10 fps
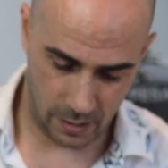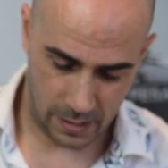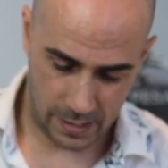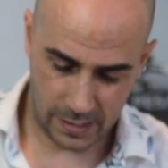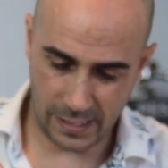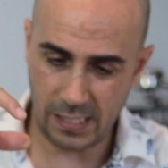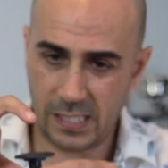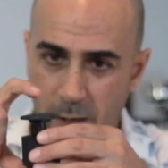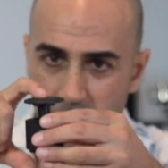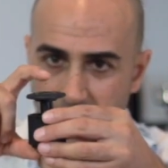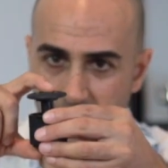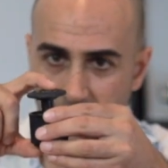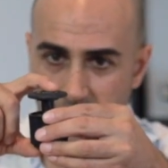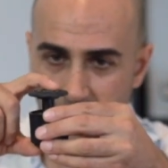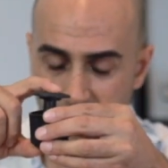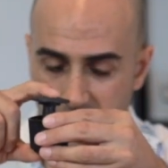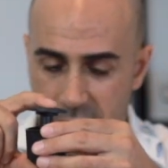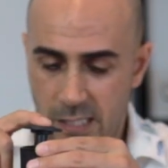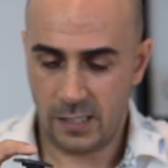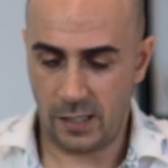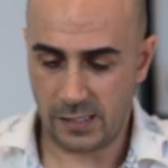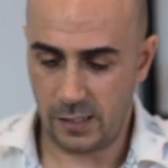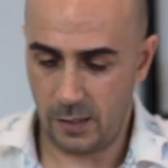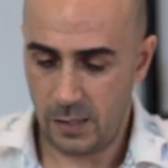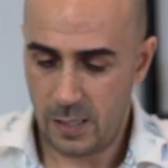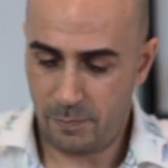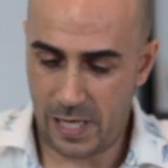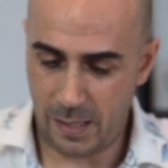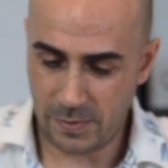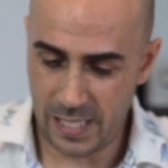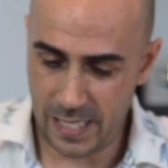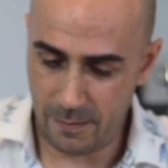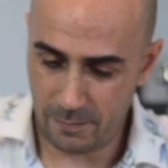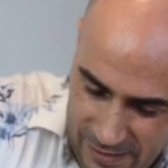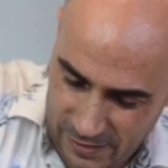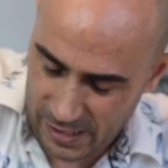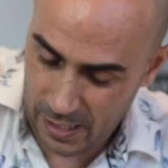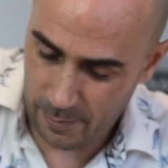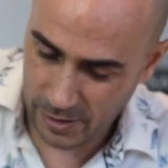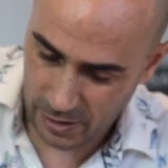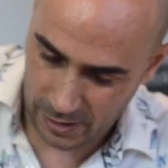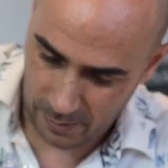it does come with a little nice little palm tamp. see how much I